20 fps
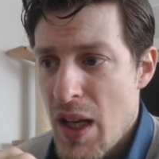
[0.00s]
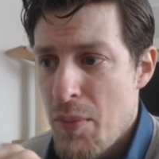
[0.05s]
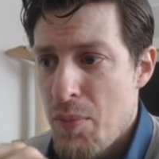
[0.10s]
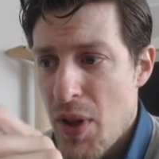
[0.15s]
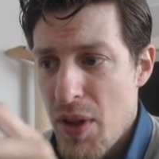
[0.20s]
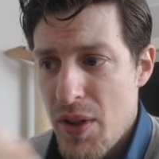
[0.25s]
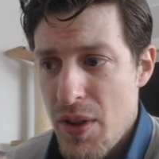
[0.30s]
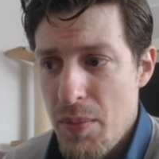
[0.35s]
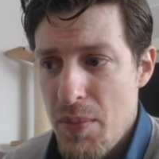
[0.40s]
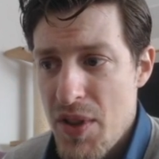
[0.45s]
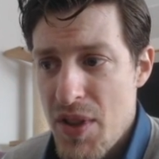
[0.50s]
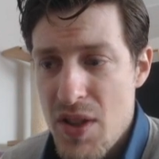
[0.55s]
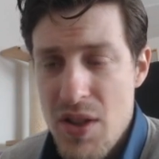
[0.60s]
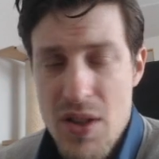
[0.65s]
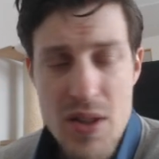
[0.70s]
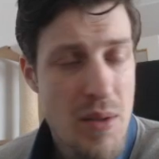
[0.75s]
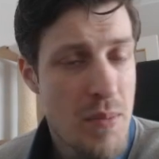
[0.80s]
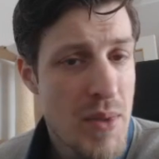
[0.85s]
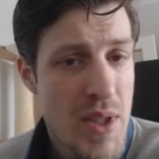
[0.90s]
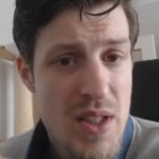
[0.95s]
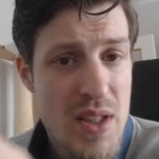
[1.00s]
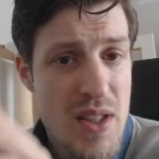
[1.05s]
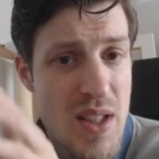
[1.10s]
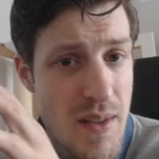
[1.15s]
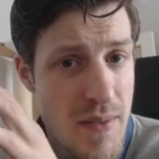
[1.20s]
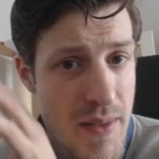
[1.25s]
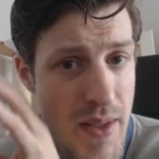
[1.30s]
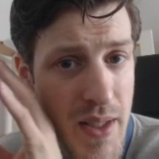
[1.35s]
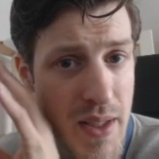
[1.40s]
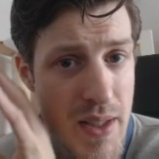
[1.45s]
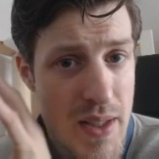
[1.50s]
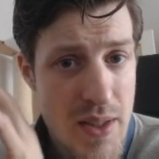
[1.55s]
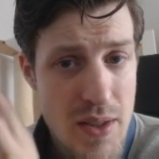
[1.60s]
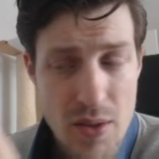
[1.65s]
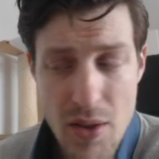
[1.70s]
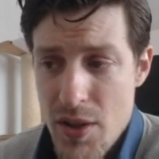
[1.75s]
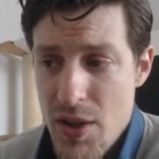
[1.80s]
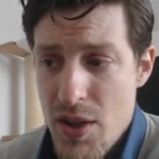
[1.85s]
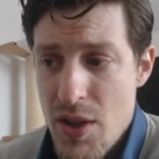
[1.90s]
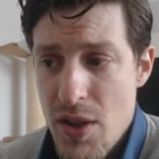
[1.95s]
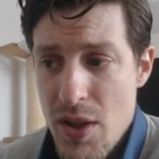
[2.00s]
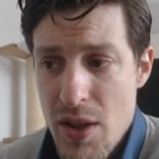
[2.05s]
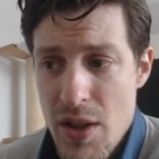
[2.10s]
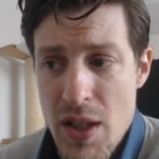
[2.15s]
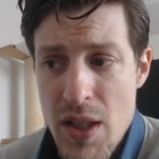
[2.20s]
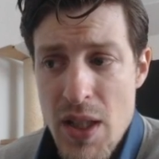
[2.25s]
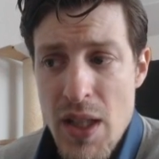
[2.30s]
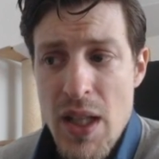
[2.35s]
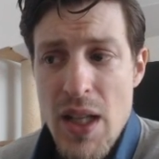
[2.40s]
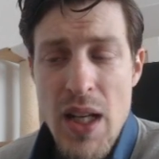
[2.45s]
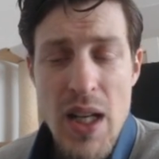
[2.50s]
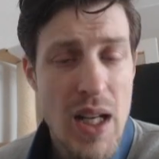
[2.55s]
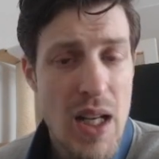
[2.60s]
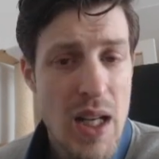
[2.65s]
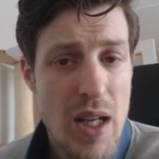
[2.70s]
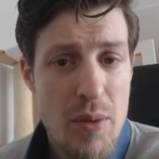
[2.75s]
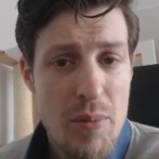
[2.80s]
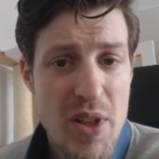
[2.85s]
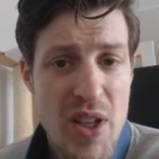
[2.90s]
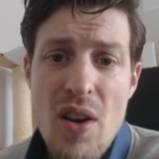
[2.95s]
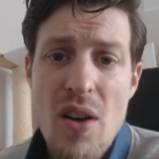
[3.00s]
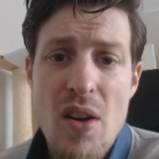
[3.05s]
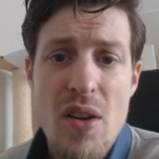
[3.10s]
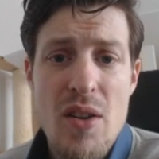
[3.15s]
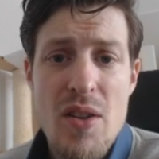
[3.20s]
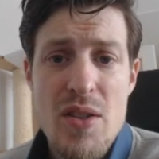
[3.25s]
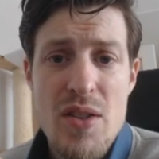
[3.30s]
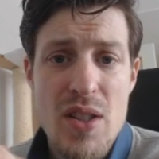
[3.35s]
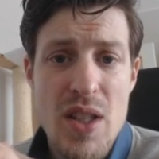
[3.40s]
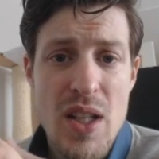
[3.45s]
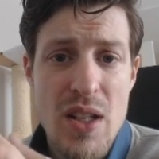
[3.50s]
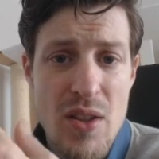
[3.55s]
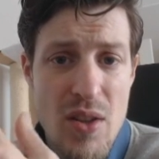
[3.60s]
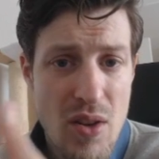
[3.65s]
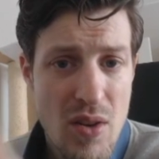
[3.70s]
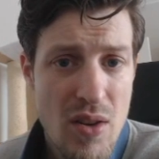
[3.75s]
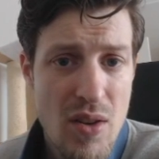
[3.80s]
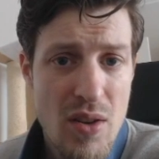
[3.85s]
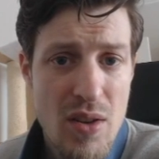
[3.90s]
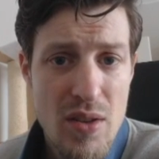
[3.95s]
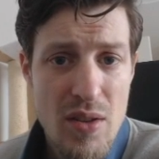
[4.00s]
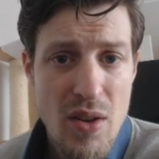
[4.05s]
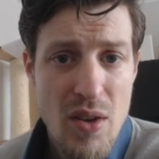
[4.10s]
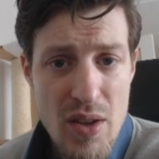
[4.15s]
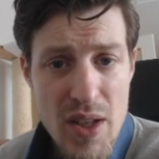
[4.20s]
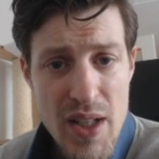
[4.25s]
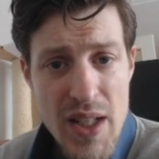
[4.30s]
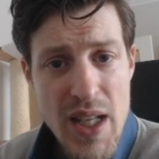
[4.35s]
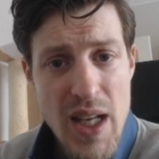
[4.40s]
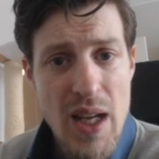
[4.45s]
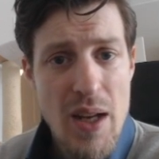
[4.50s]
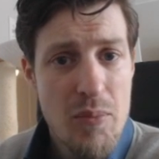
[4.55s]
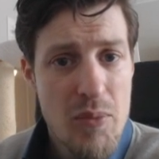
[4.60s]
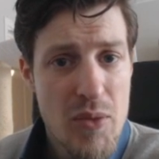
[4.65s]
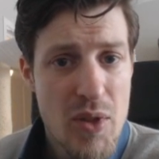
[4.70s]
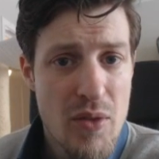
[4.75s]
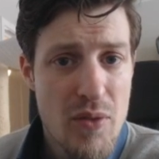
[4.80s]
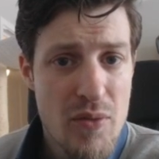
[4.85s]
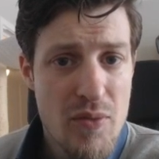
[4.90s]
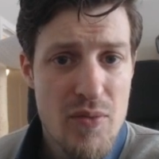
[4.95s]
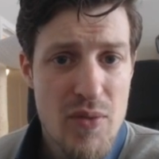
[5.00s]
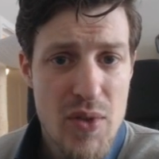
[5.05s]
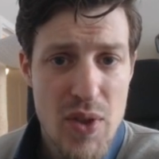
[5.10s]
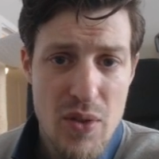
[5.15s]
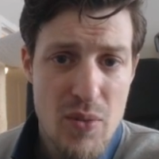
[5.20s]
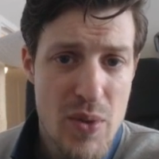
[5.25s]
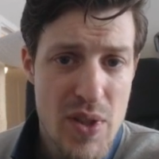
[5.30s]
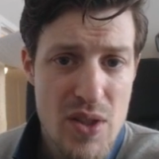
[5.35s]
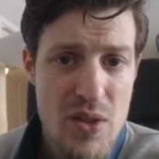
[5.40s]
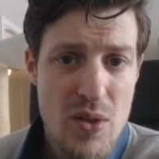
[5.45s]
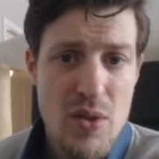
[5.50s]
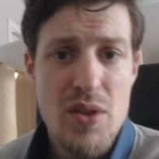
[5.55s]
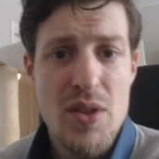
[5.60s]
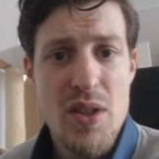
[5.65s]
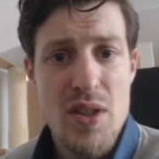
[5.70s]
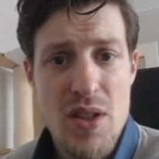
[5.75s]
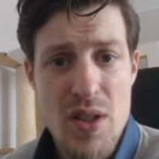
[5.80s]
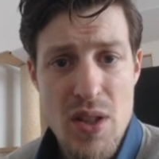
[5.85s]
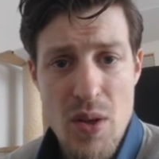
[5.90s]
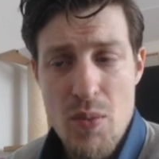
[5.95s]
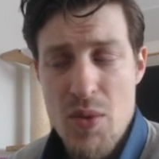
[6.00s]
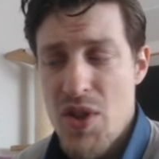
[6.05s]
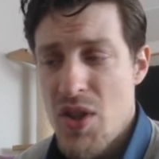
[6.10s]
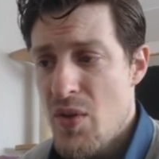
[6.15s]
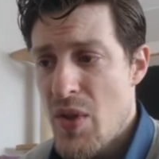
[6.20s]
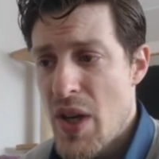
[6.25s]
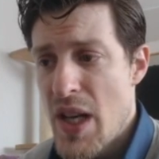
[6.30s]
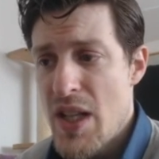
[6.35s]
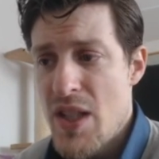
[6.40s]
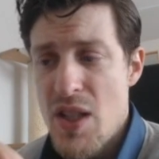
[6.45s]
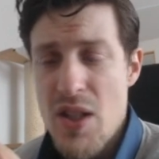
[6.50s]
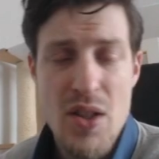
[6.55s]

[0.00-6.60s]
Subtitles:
But on the stomach, definitely not good, because in the early game the resources are somewhat strange.